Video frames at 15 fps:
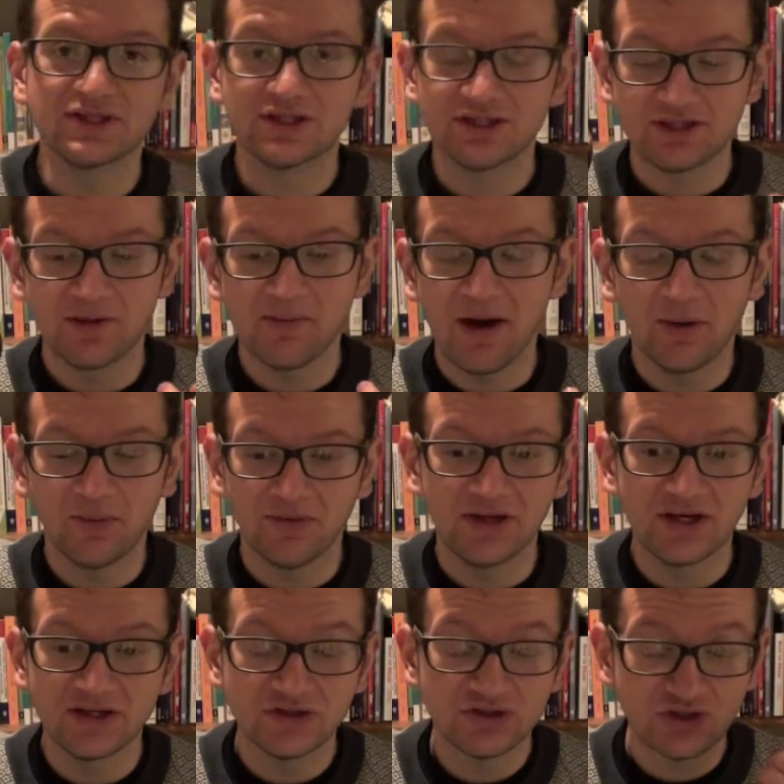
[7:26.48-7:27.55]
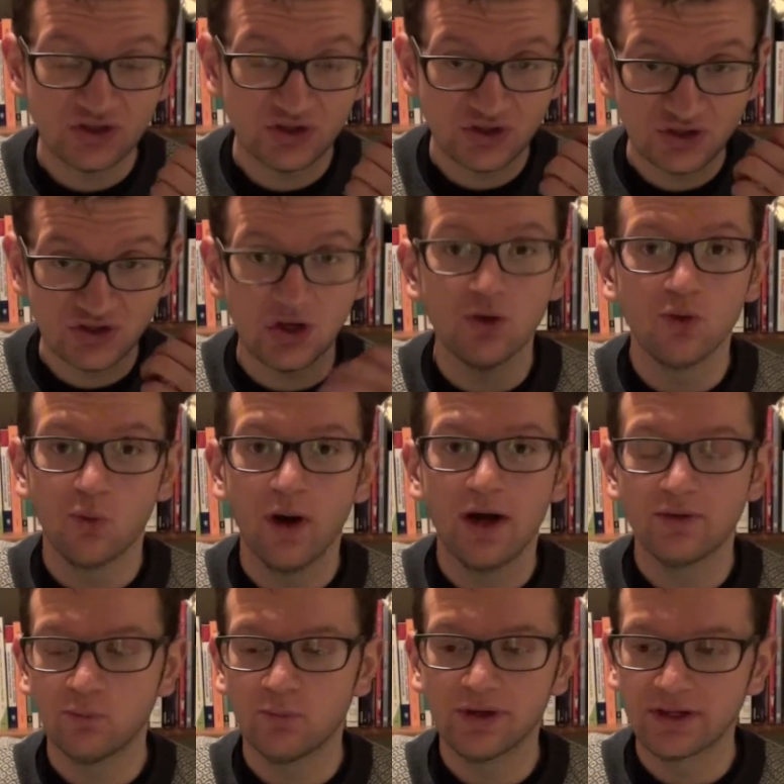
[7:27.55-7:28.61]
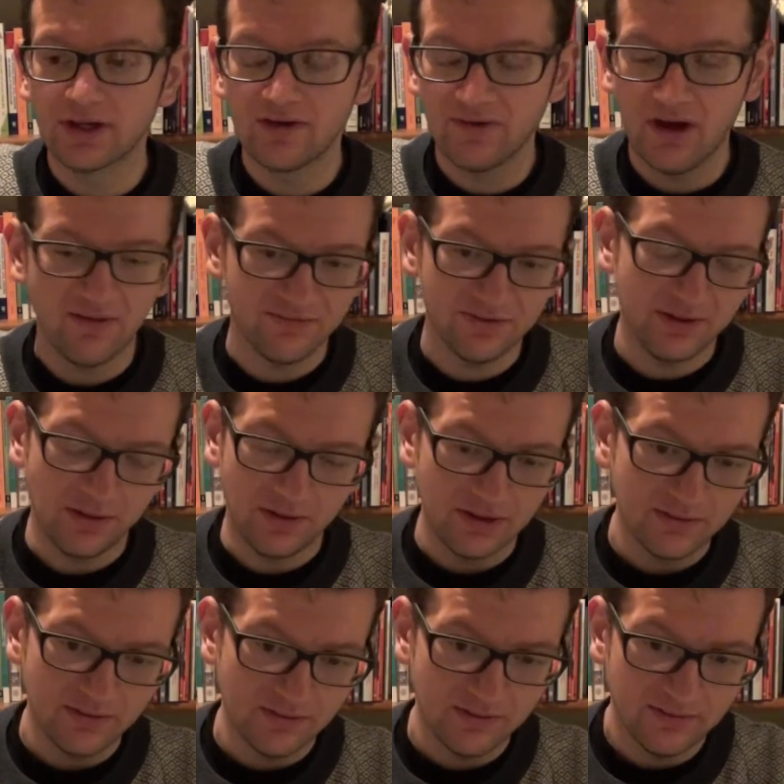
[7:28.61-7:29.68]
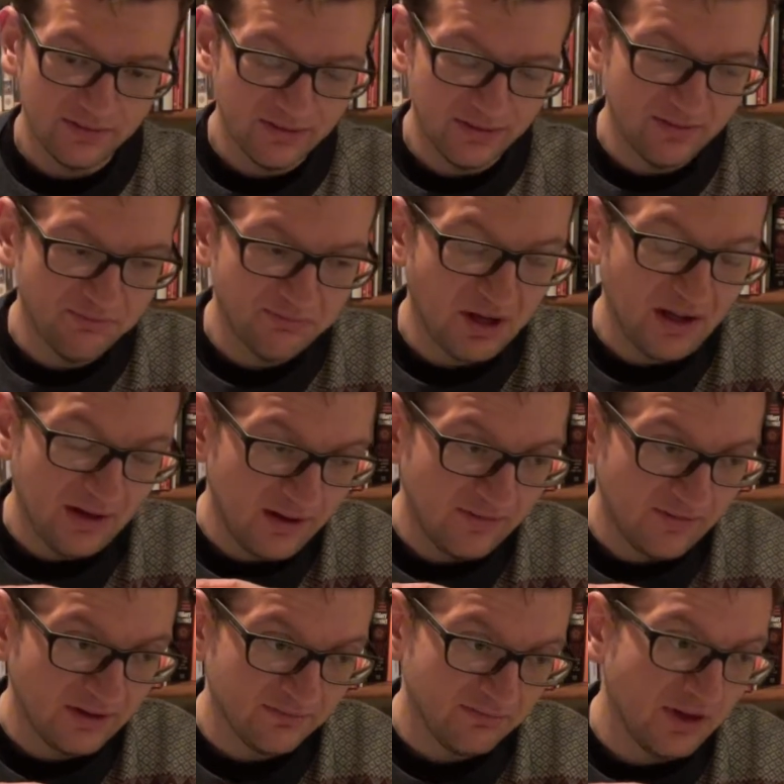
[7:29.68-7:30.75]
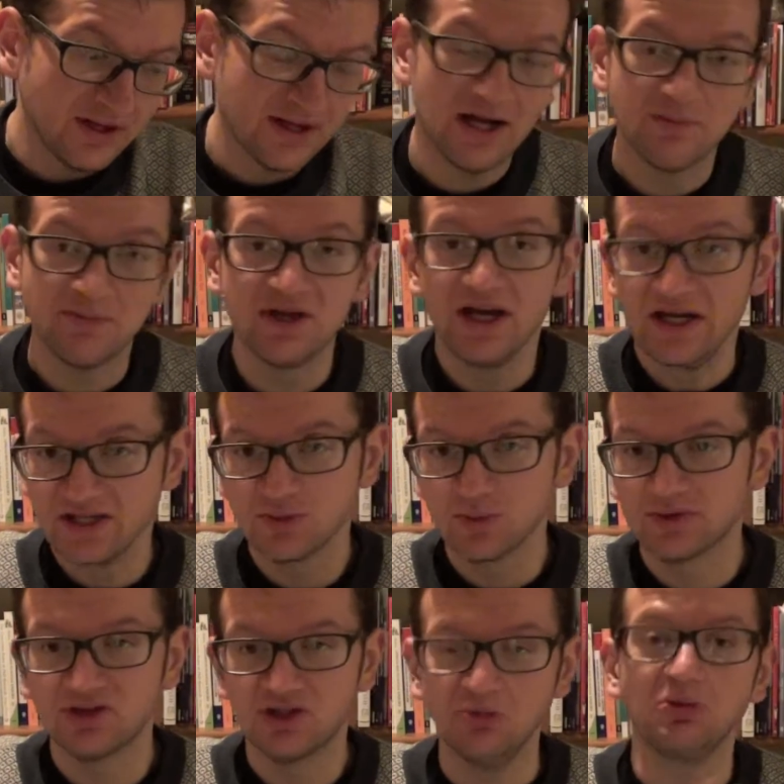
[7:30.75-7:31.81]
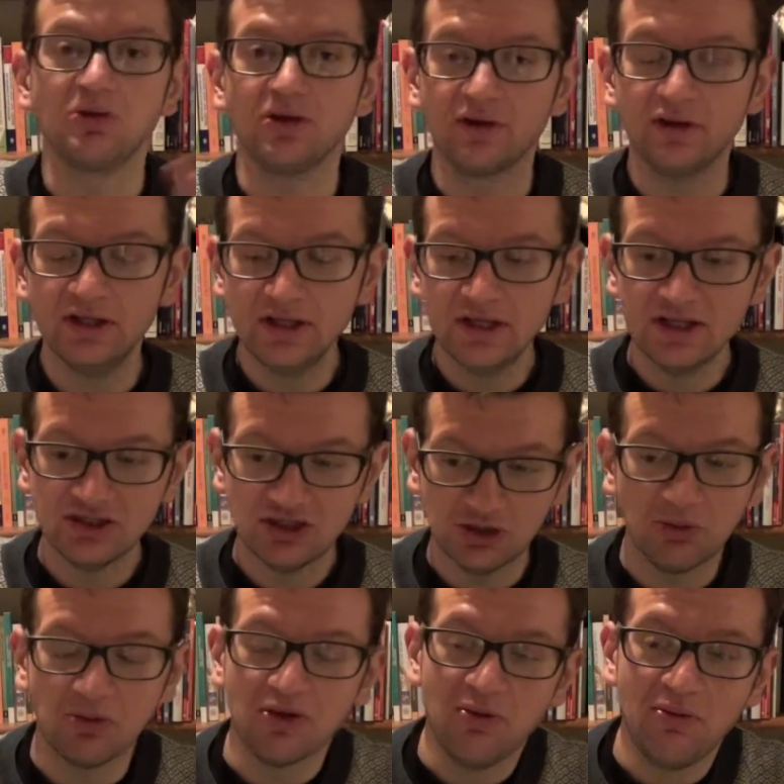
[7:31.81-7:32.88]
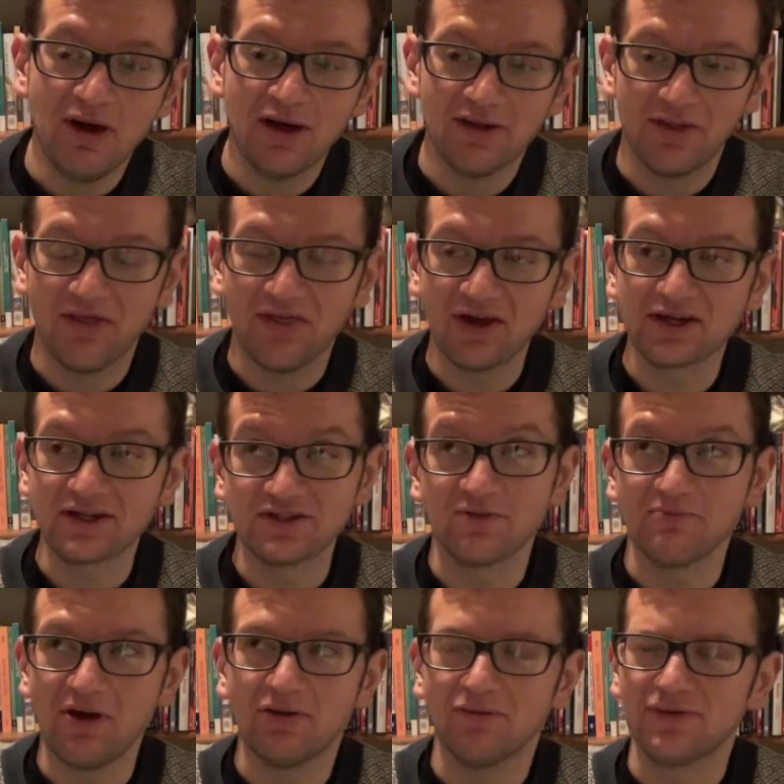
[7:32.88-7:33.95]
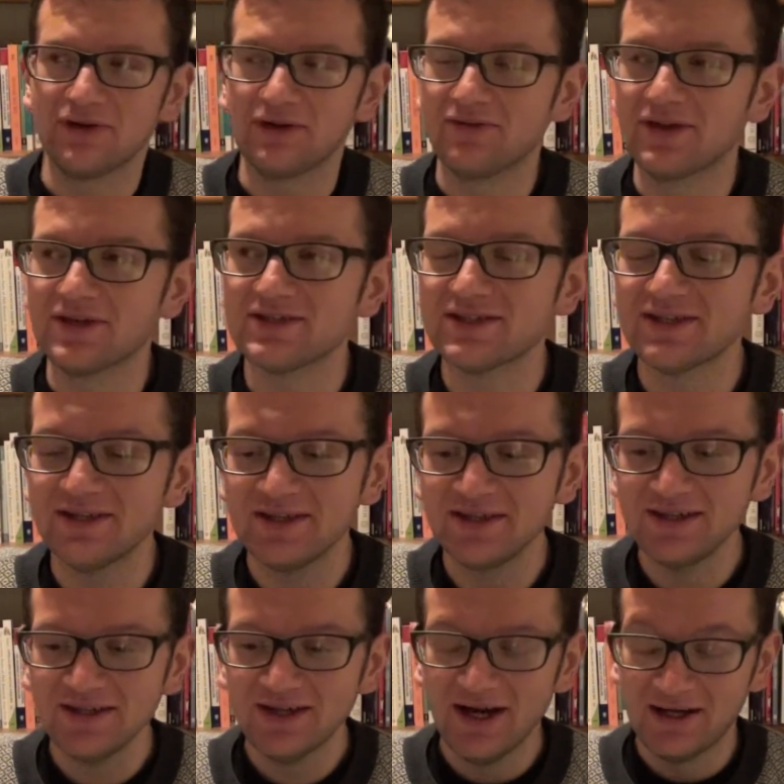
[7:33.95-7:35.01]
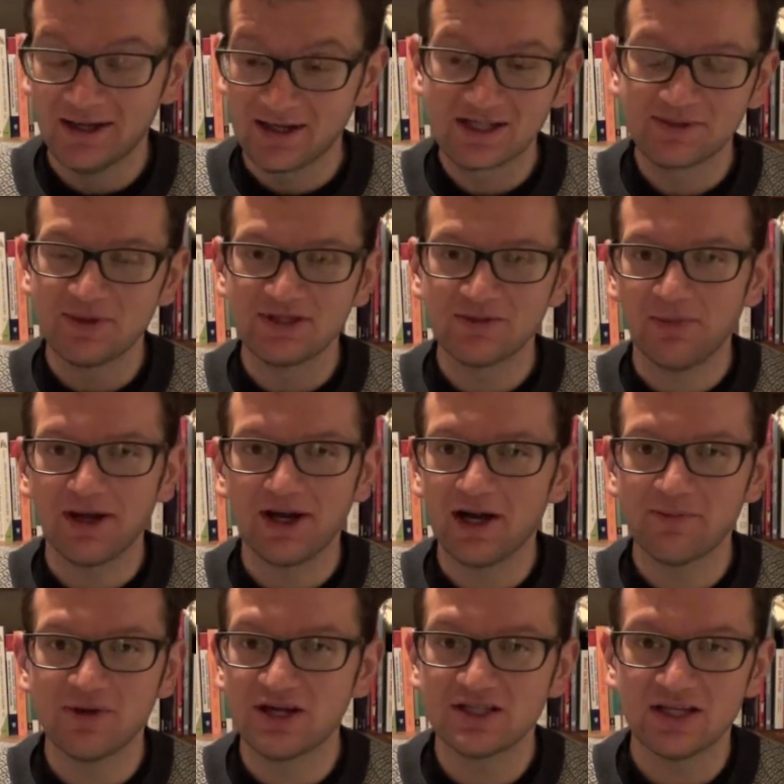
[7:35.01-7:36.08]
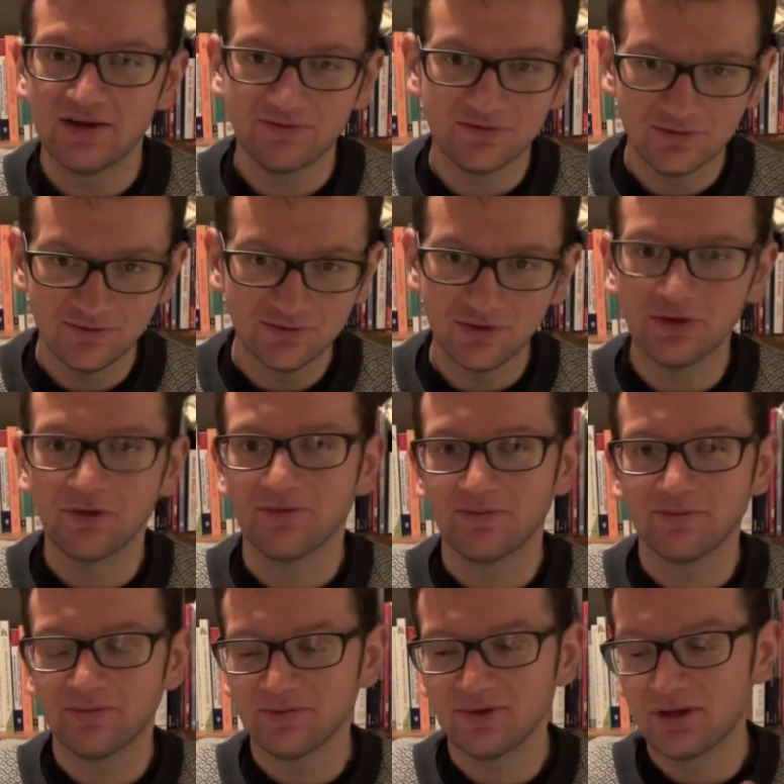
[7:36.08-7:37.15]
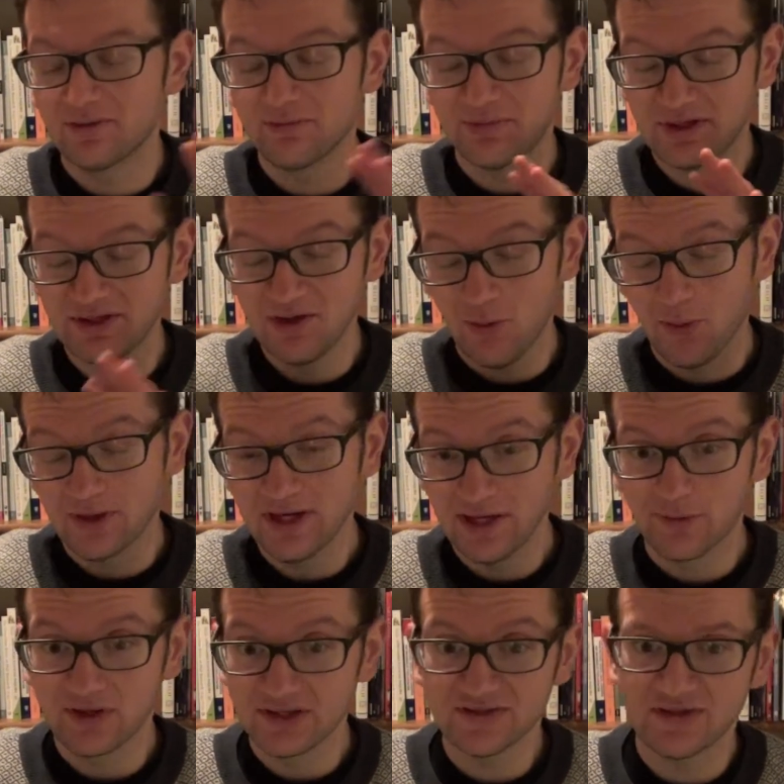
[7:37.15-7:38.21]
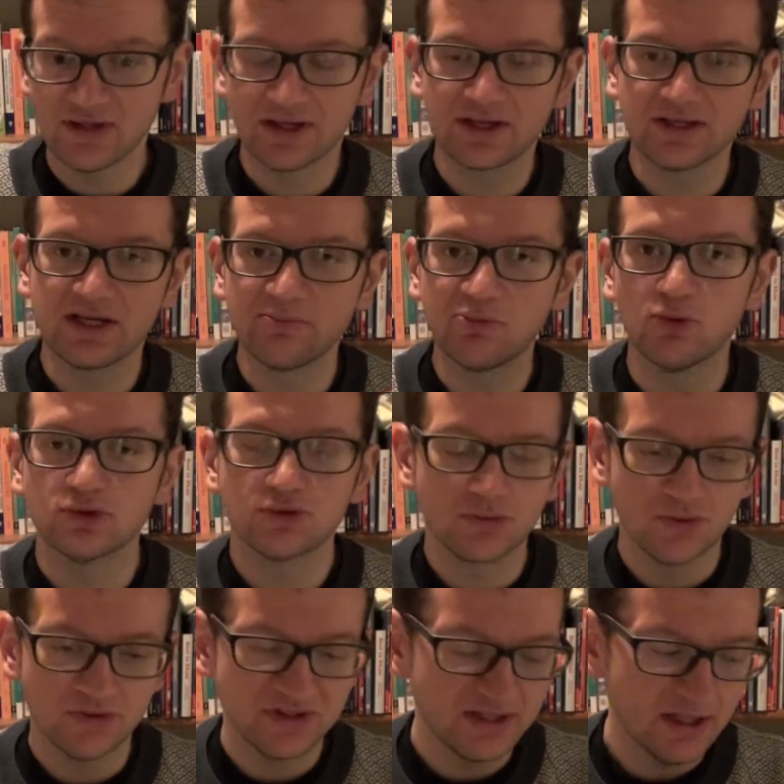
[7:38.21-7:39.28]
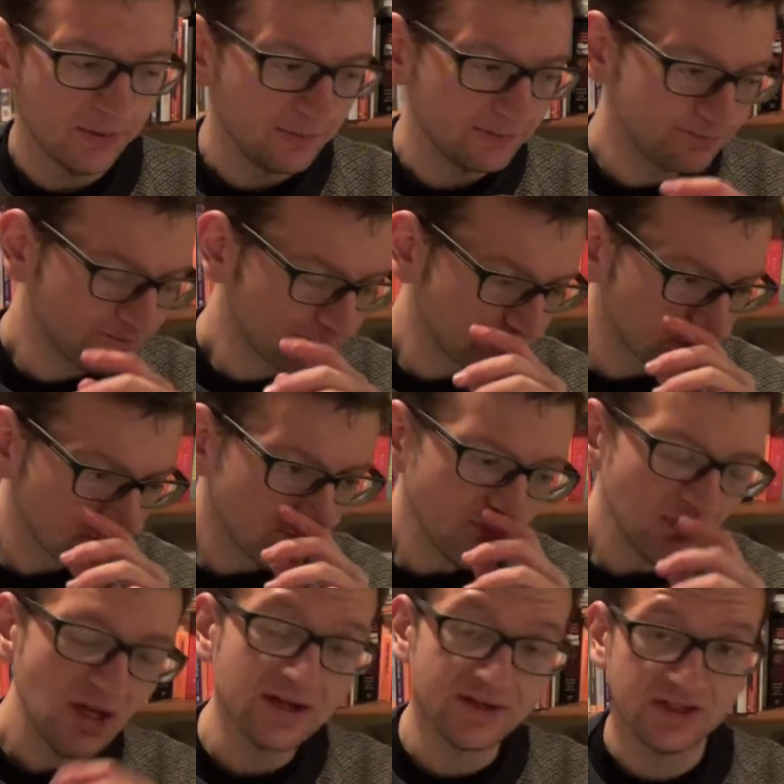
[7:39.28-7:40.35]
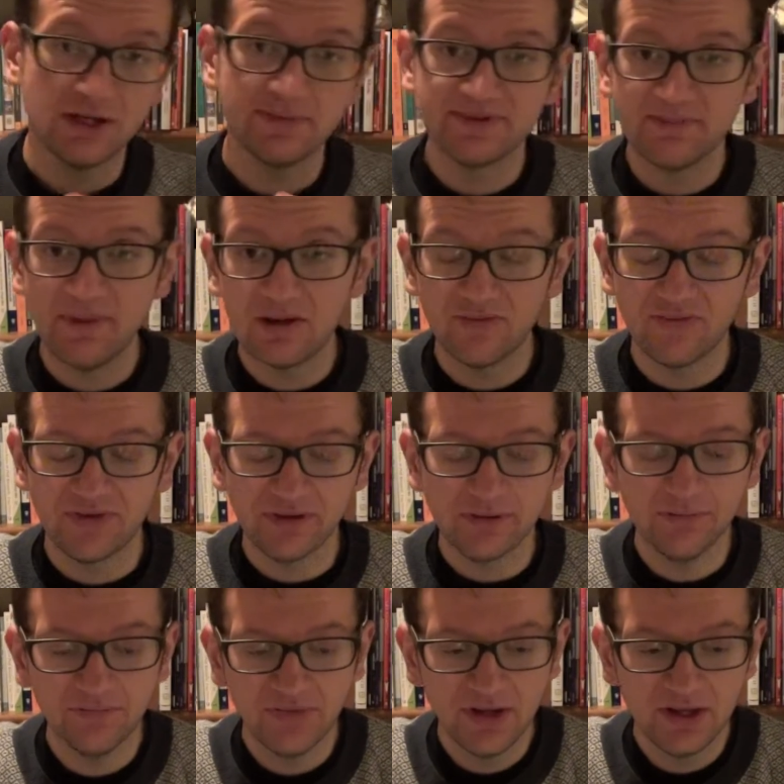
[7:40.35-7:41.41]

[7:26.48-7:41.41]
into your mouth and it's so wet and weak. I've had black IPAs with double the thickness of mouthfeel of this, and I expect a black IPA to have be nowhere near as thick as a porter or stout in terms of mouthfeel.